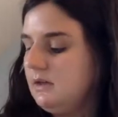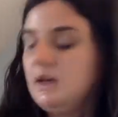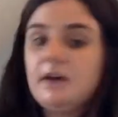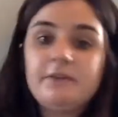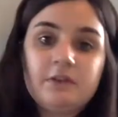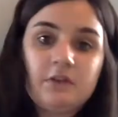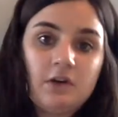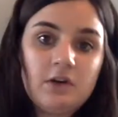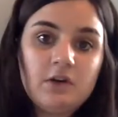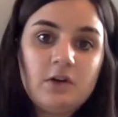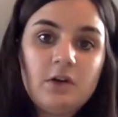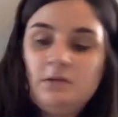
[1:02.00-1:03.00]
of a
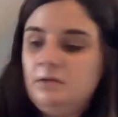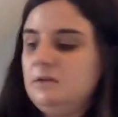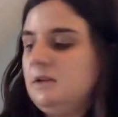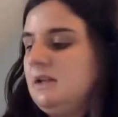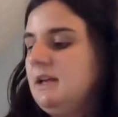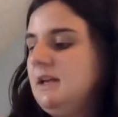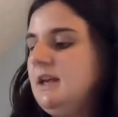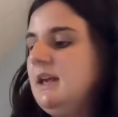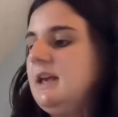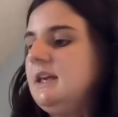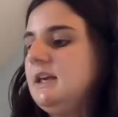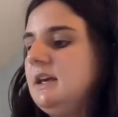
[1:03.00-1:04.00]
turtle,
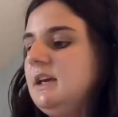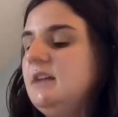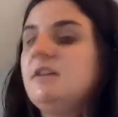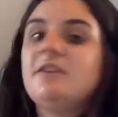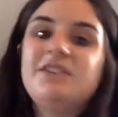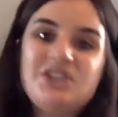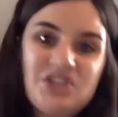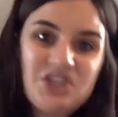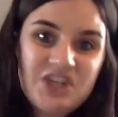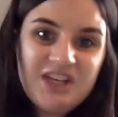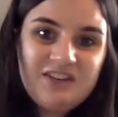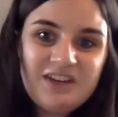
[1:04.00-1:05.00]
and of a
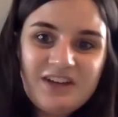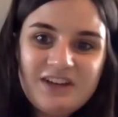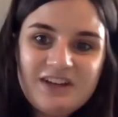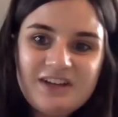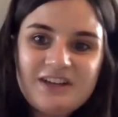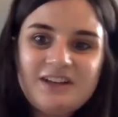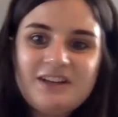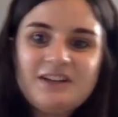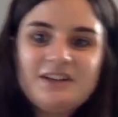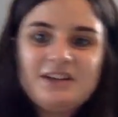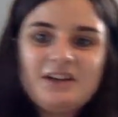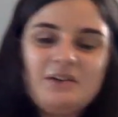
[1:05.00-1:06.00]
cheetah.
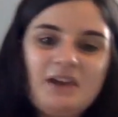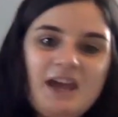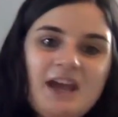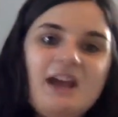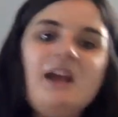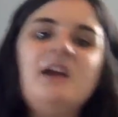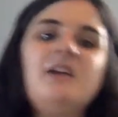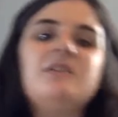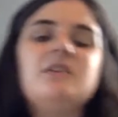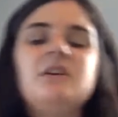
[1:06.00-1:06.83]
Okay, so you're